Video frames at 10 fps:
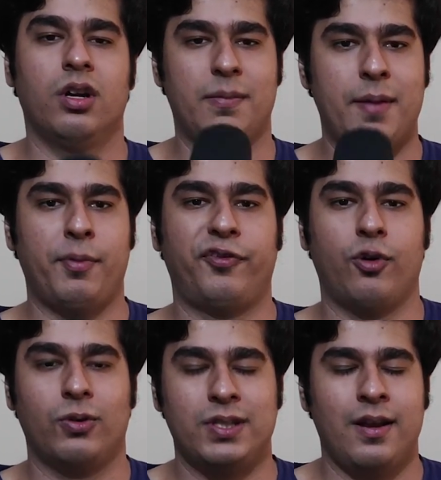Remember
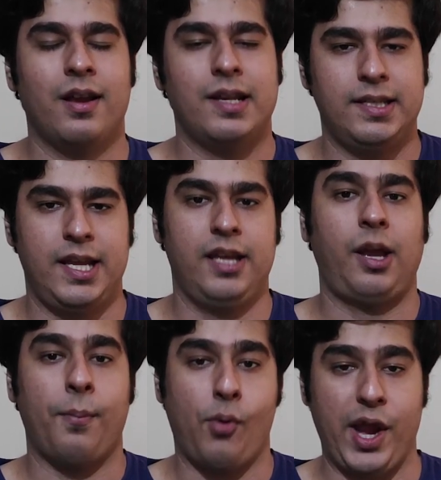folks,
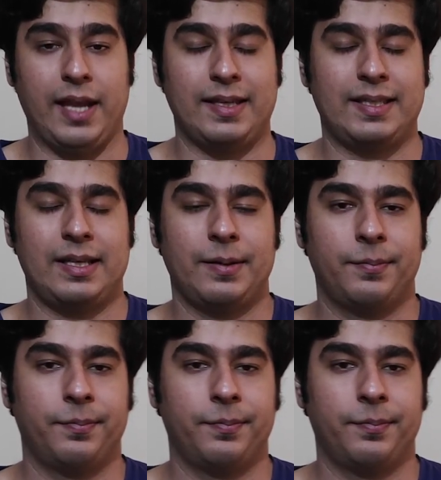take breaks.